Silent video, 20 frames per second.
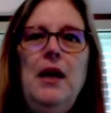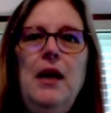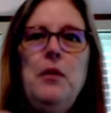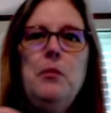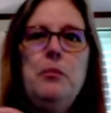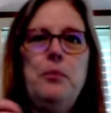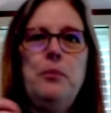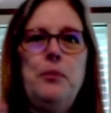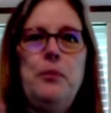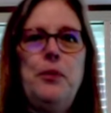
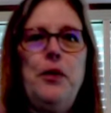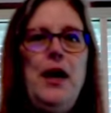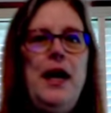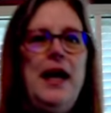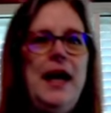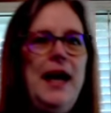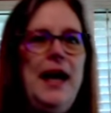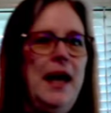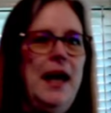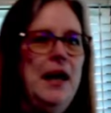prey
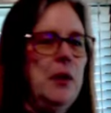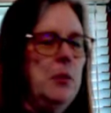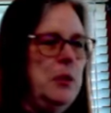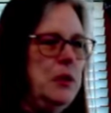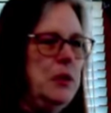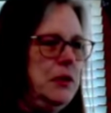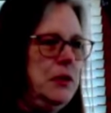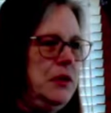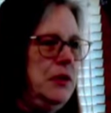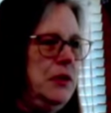
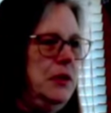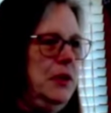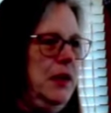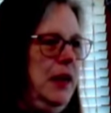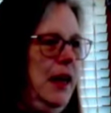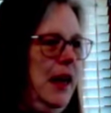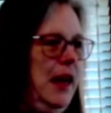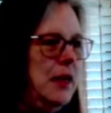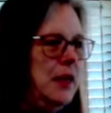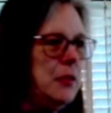animals
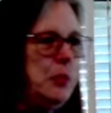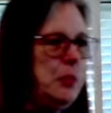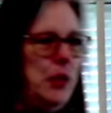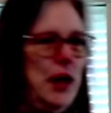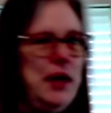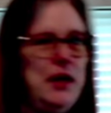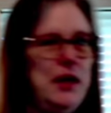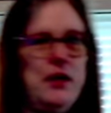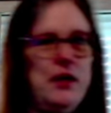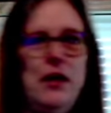and
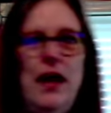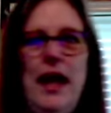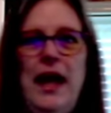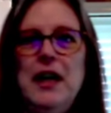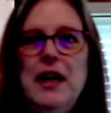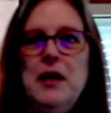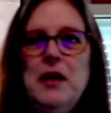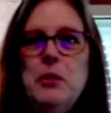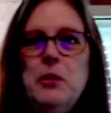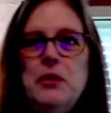predator
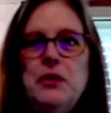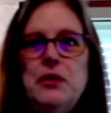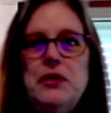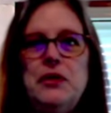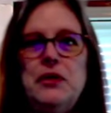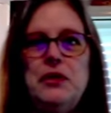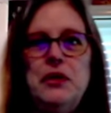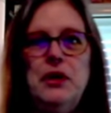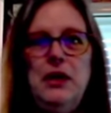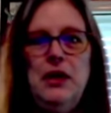animals
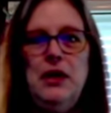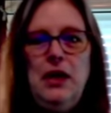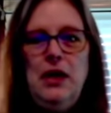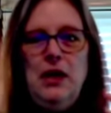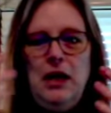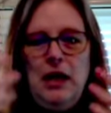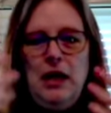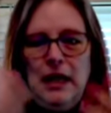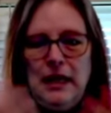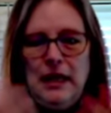
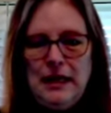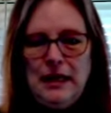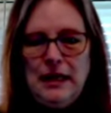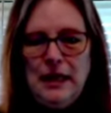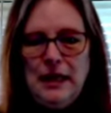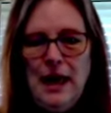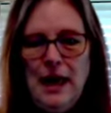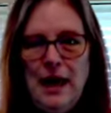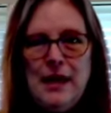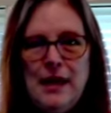
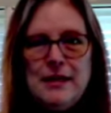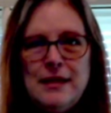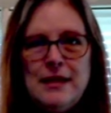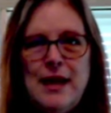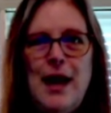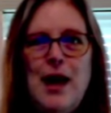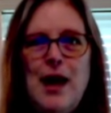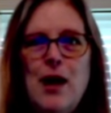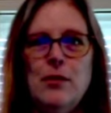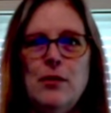lying
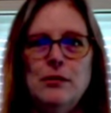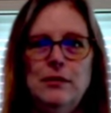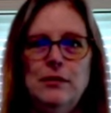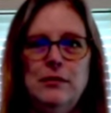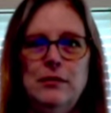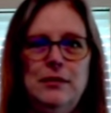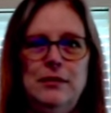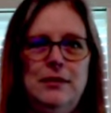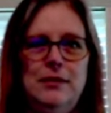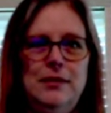down
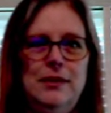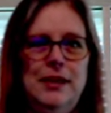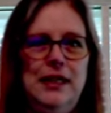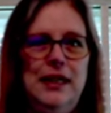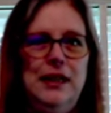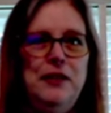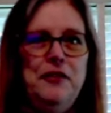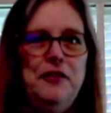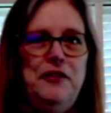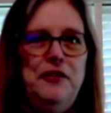in a
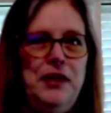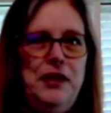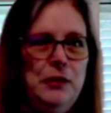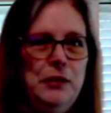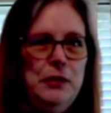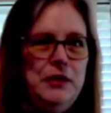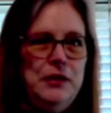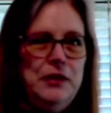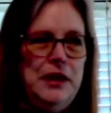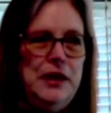field
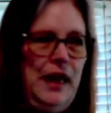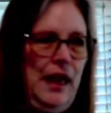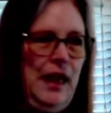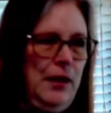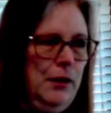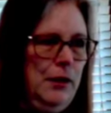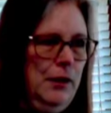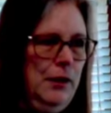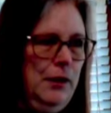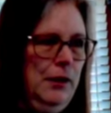together.
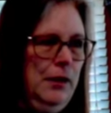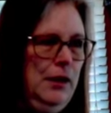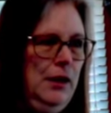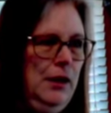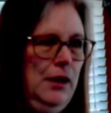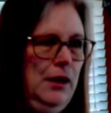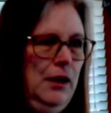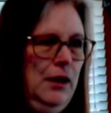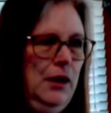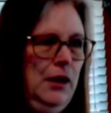
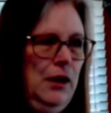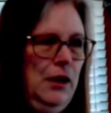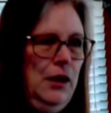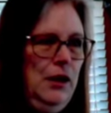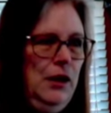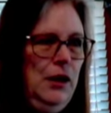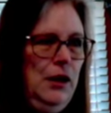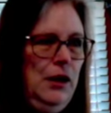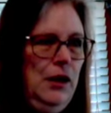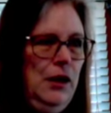
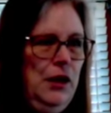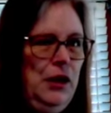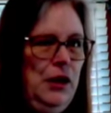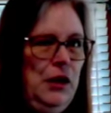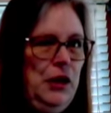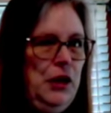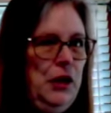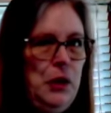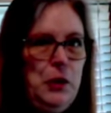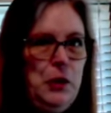You
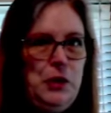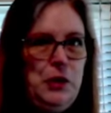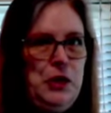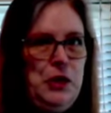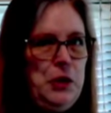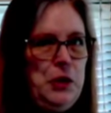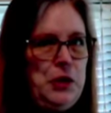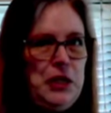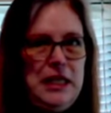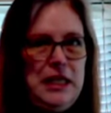don't
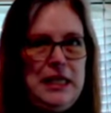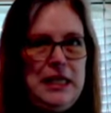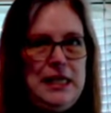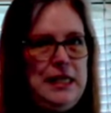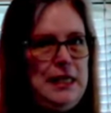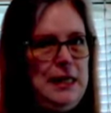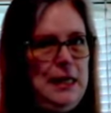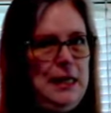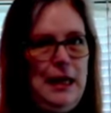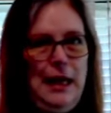usually see
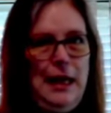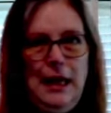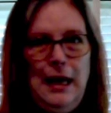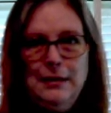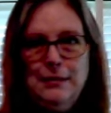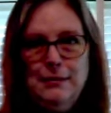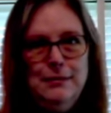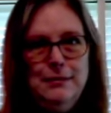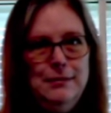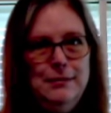that
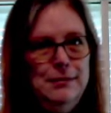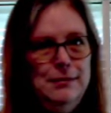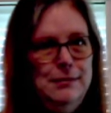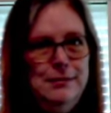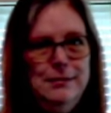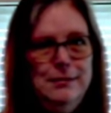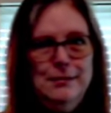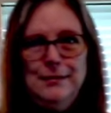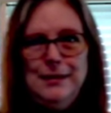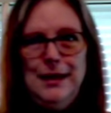
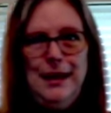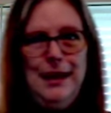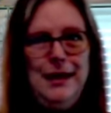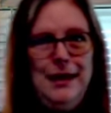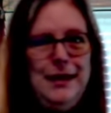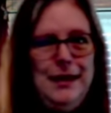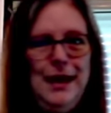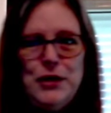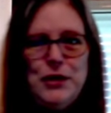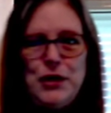in
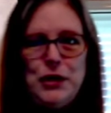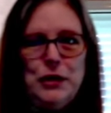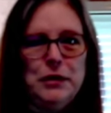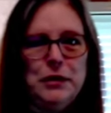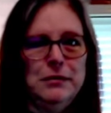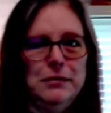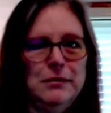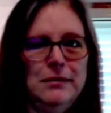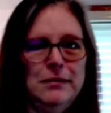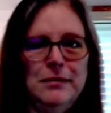nature
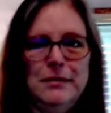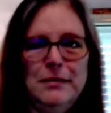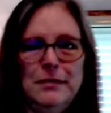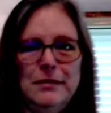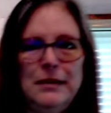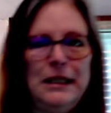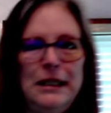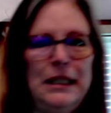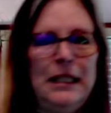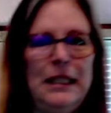
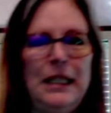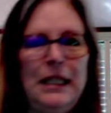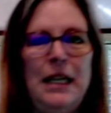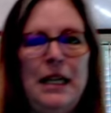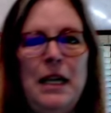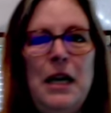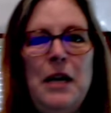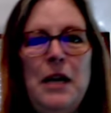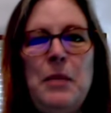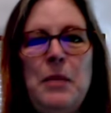
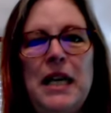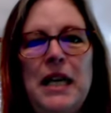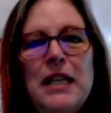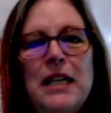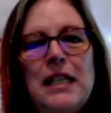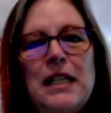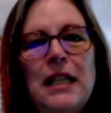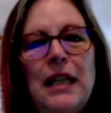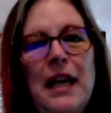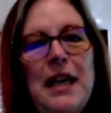because
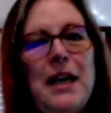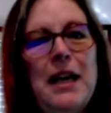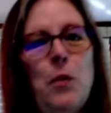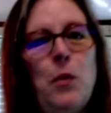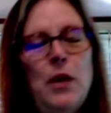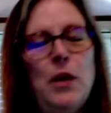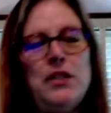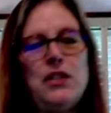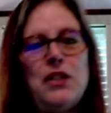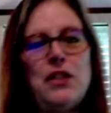letting
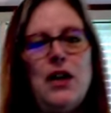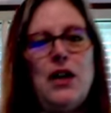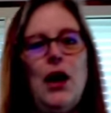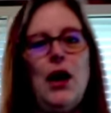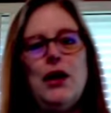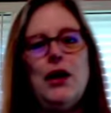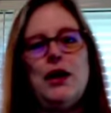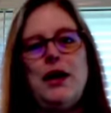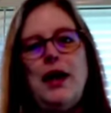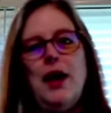one's guard
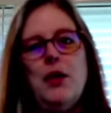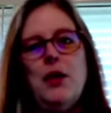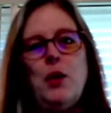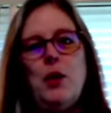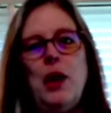down while a